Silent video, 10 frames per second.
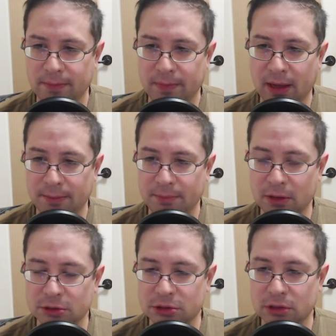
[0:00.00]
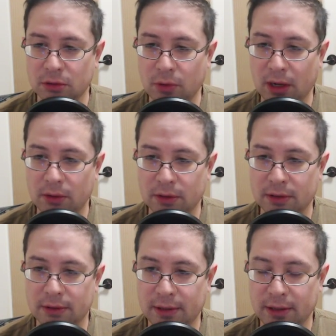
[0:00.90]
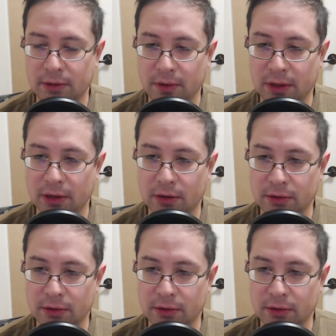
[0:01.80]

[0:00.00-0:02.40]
yeah, I'm not sure how to continue here.